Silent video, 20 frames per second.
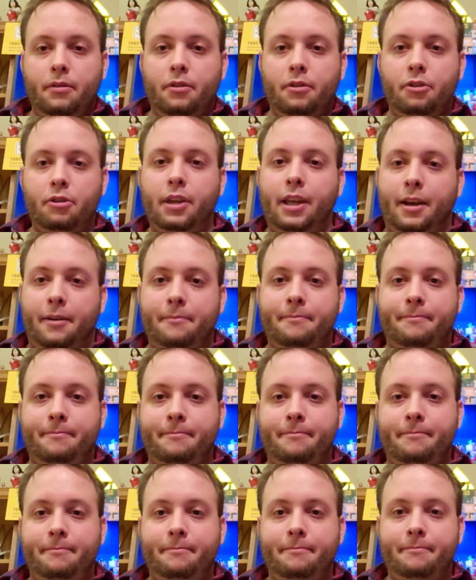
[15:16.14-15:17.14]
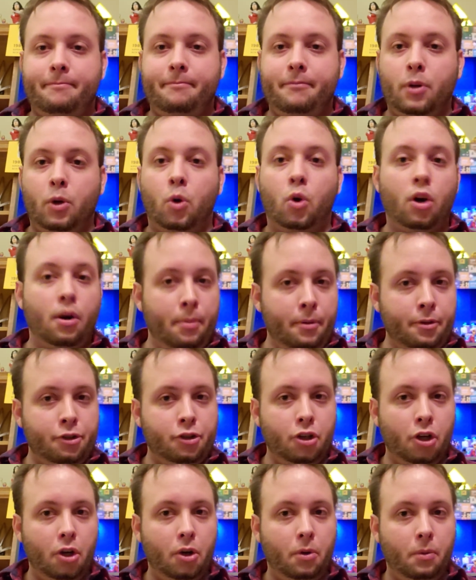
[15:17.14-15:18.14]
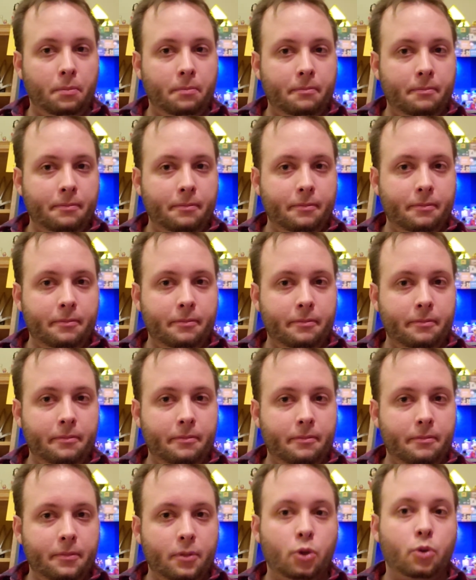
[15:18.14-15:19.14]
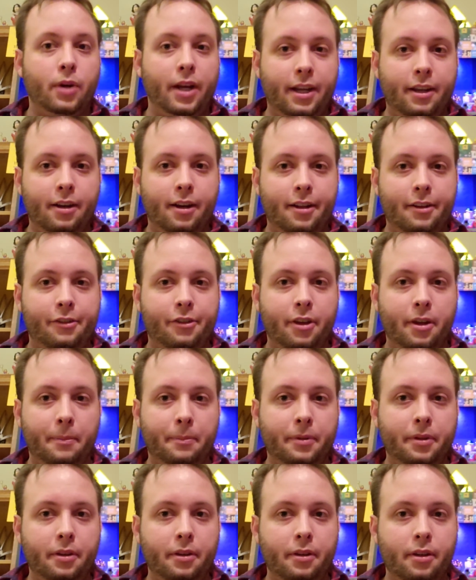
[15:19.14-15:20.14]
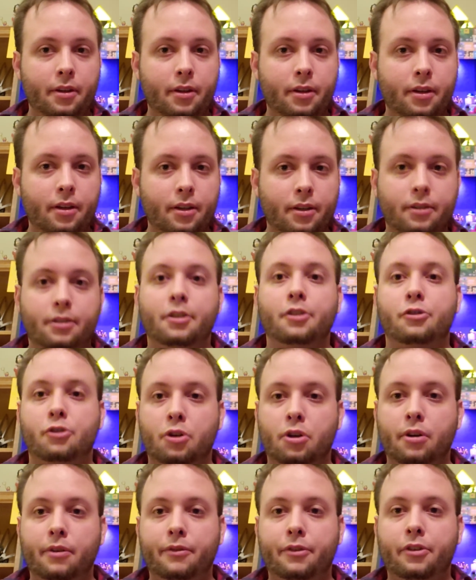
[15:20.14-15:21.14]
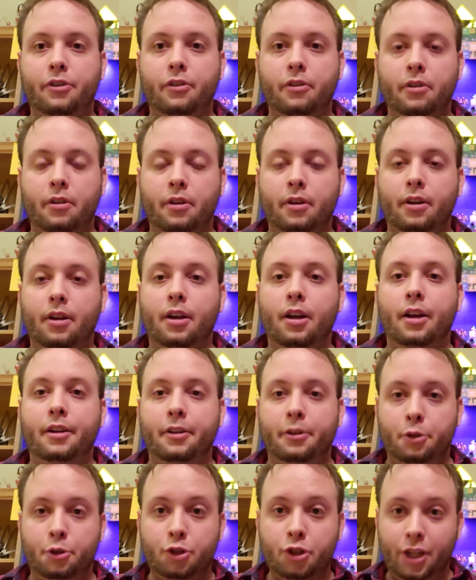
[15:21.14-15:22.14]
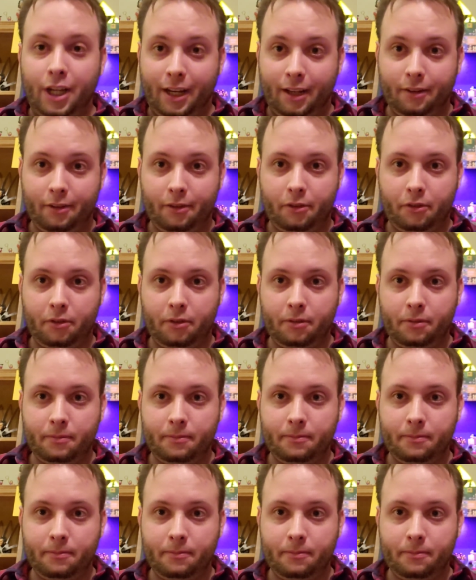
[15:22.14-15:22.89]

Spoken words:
So yeah, horrible show, great concept, deserves another chance,